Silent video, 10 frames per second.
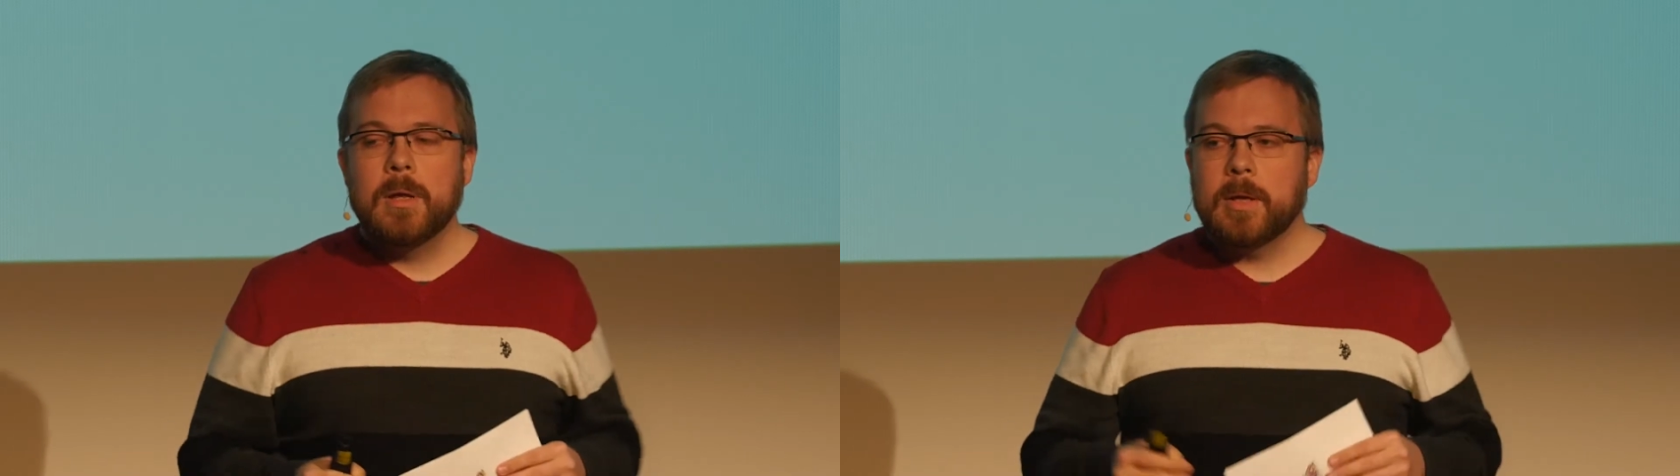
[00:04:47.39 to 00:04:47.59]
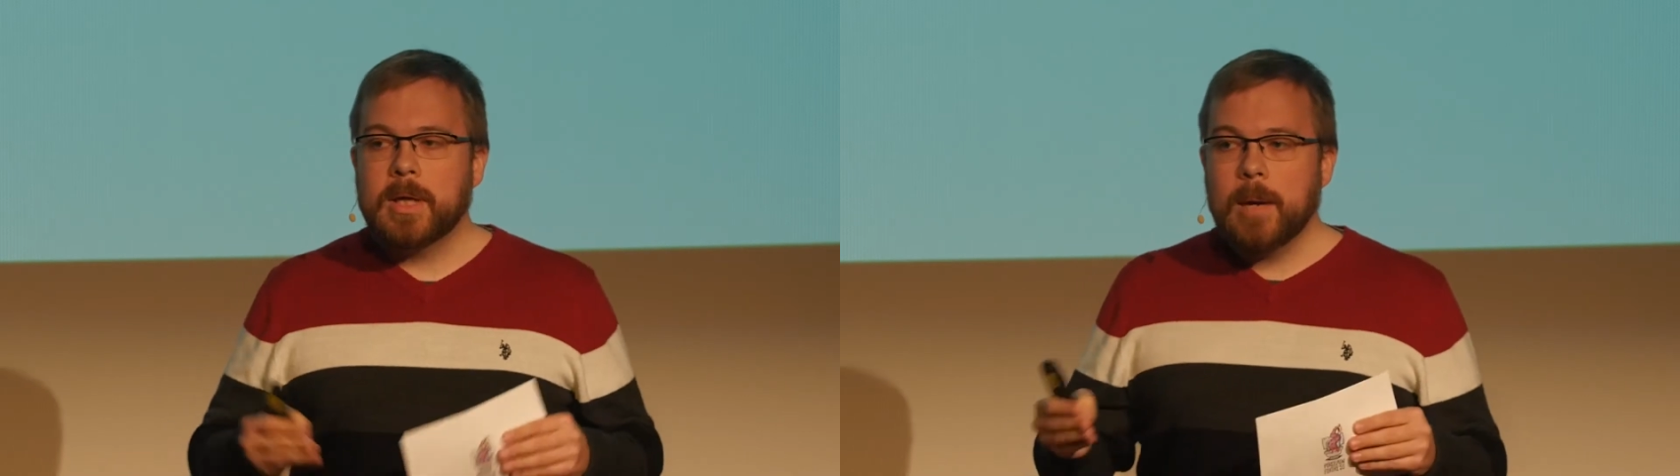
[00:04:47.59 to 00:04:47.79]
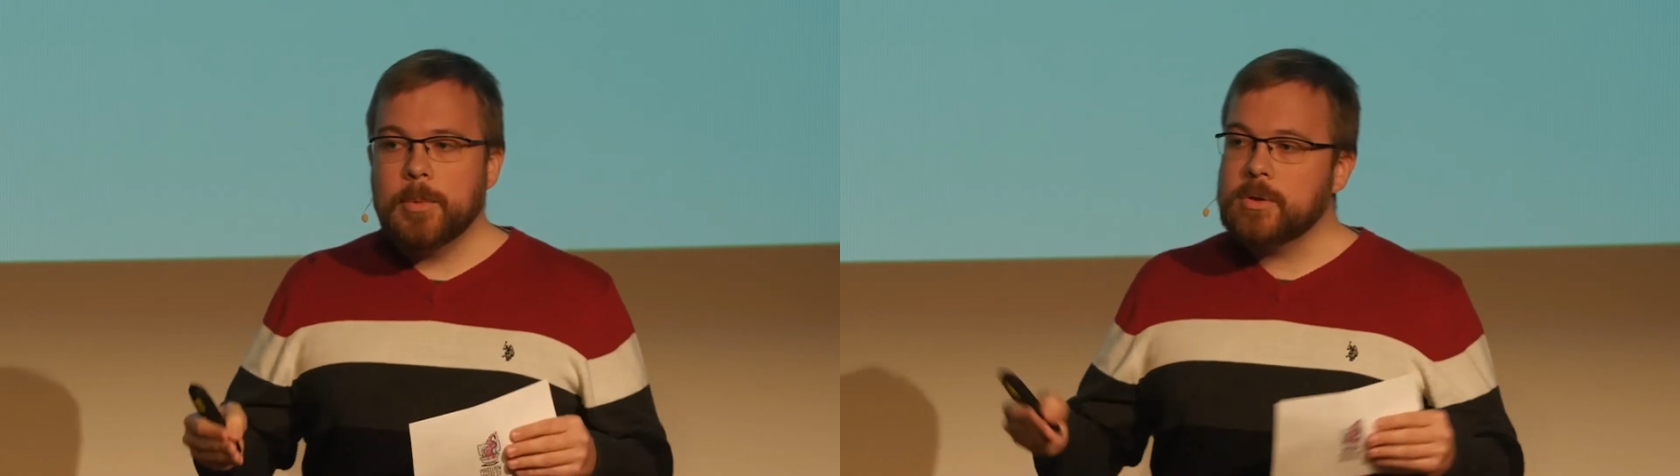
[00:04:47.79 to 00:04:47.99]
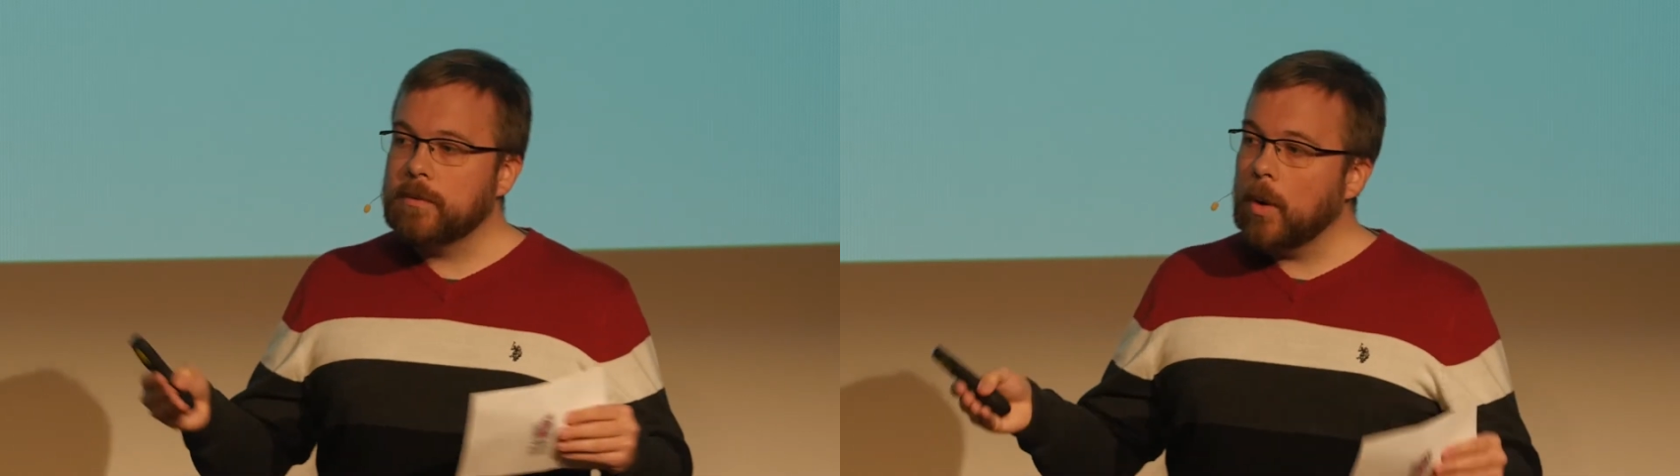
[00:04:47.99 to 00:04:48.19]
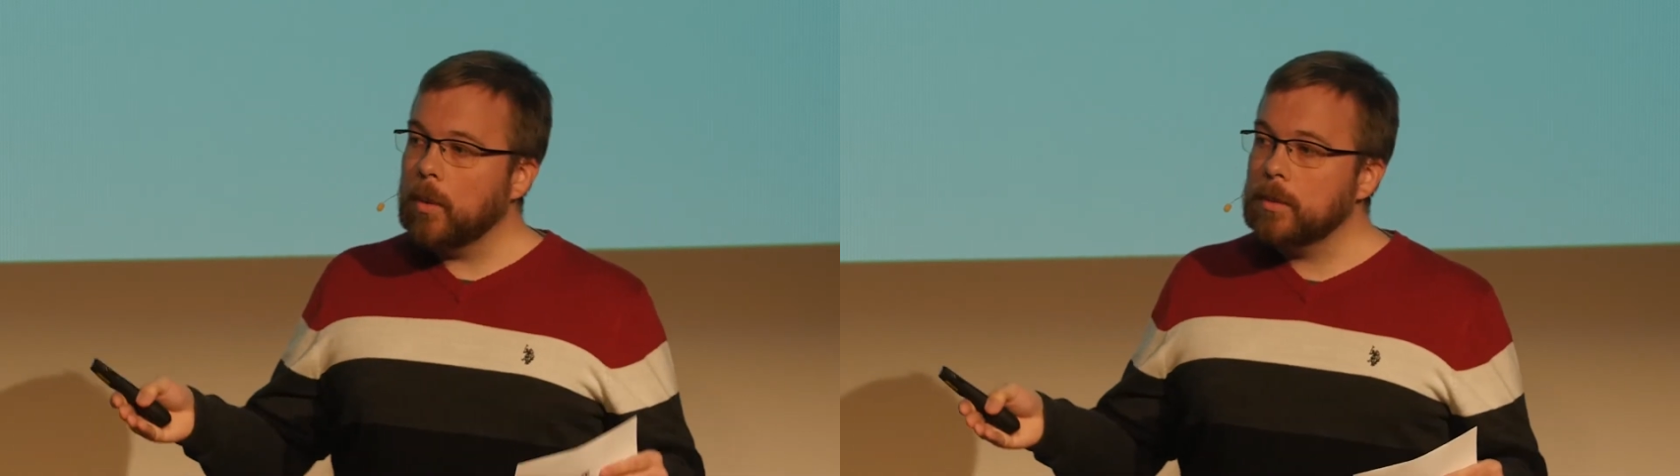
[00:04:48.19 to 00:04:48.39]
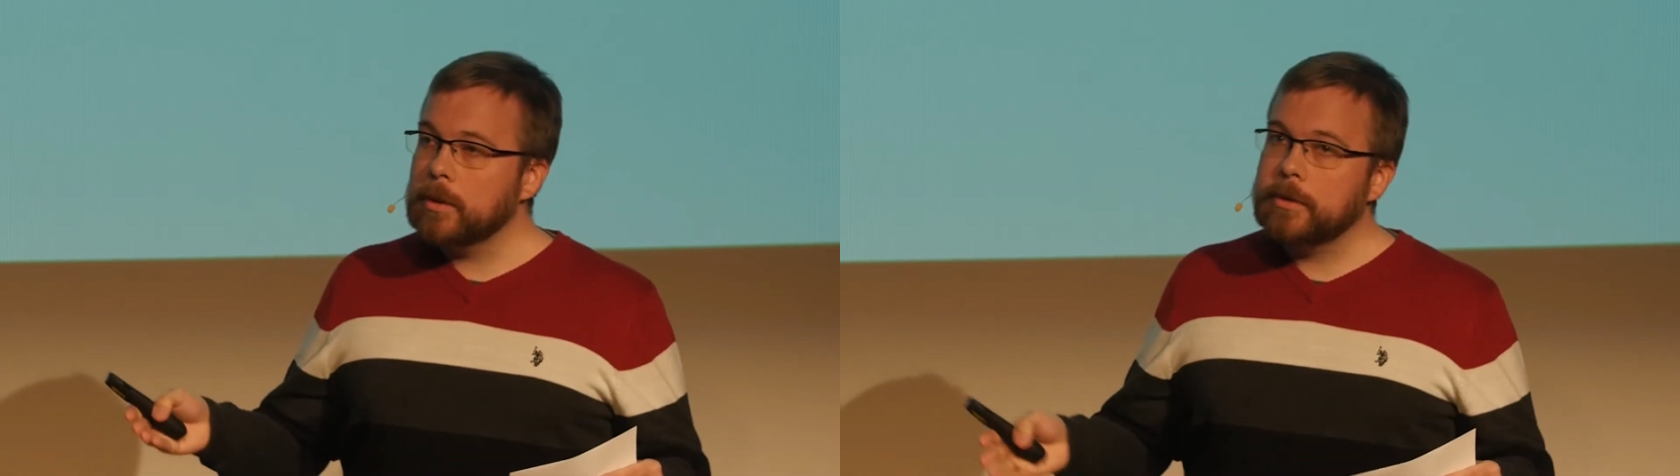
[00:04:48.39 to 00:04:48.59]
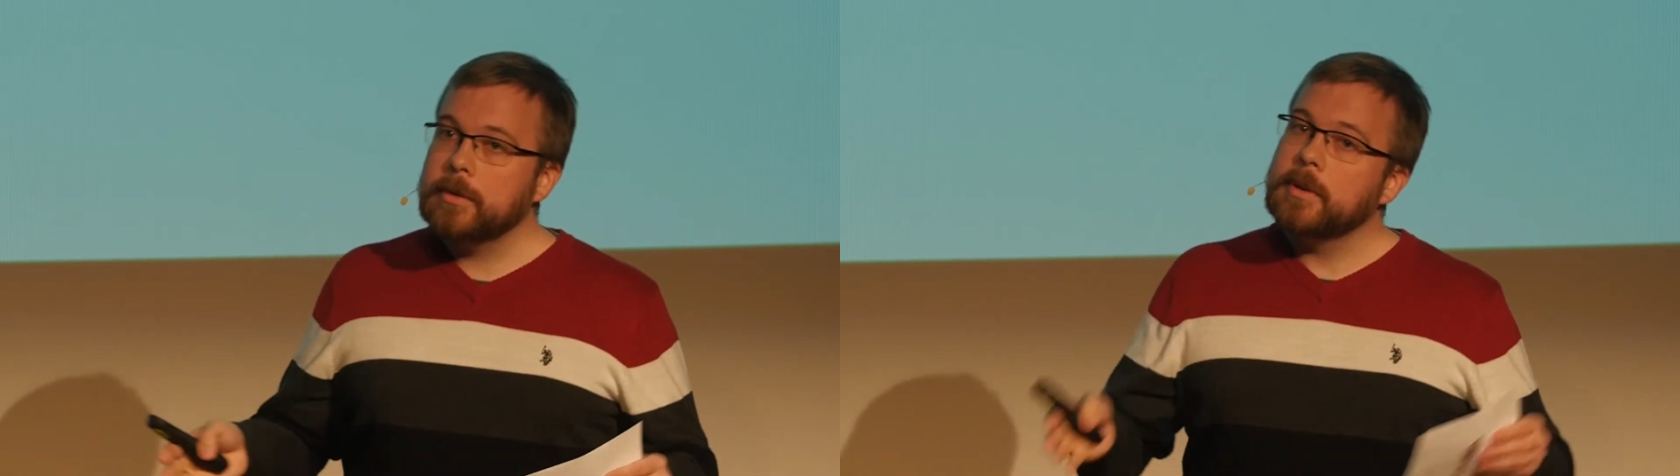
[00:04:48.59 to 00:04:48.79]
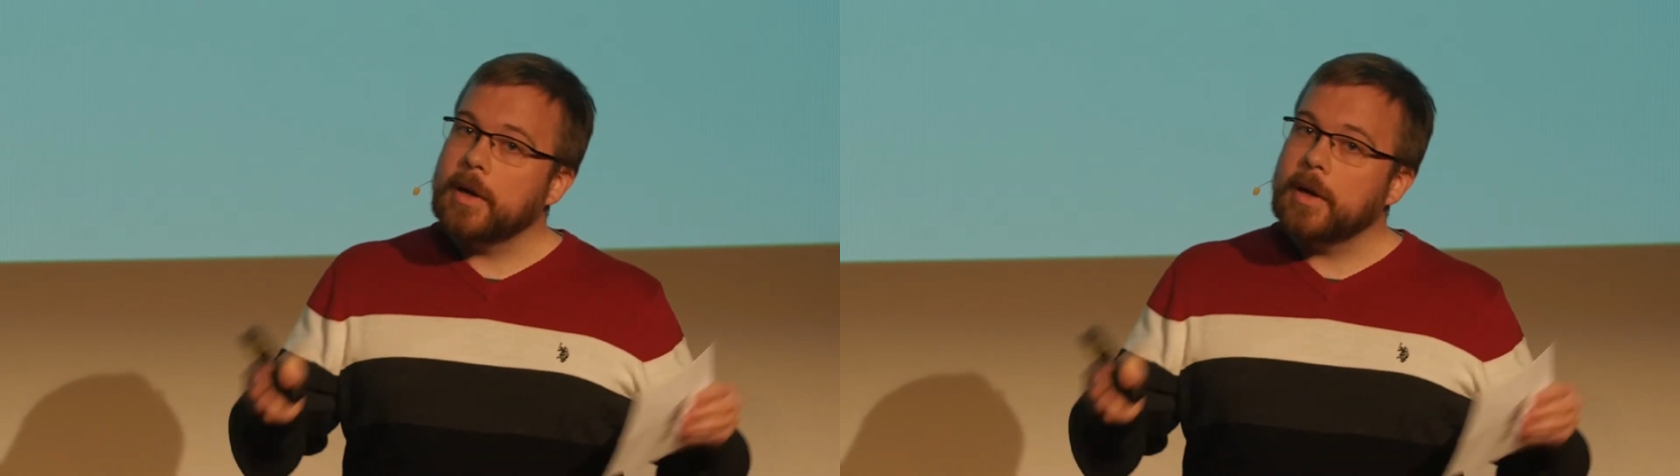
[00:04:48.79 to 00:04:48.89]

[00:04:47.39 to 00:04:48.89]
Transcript: the gamers of old